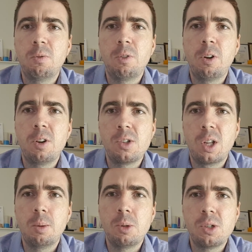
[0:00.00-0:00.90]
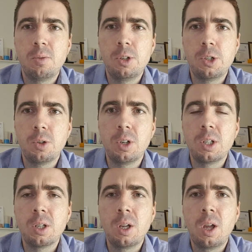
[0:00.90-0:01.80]
various elements of the joint,
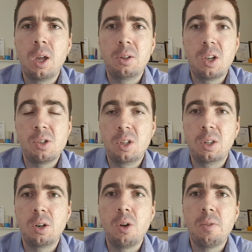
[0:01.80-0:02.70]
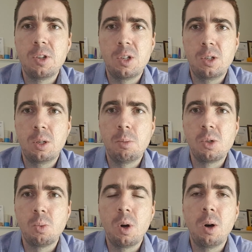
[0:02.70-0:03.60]
testing the nervous system
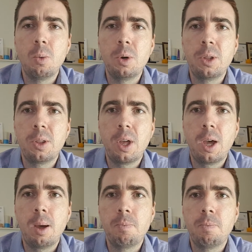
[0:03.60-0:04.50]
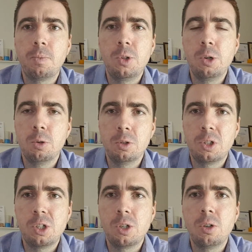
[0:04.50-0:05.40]
as well with neural
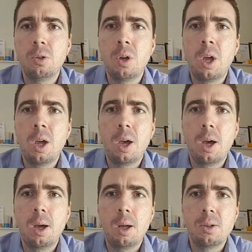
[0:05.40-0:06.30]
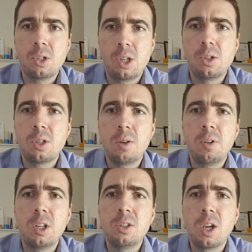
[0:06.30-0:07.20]
tissue
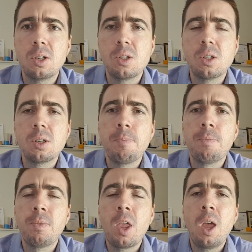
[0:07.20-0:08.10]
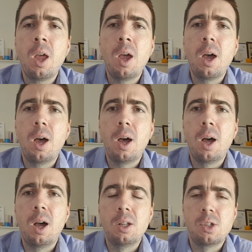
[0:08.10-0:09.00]
sensitivity tests.
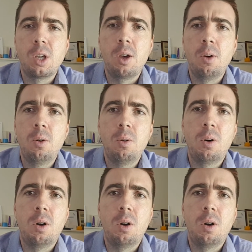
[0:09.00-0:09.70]
And so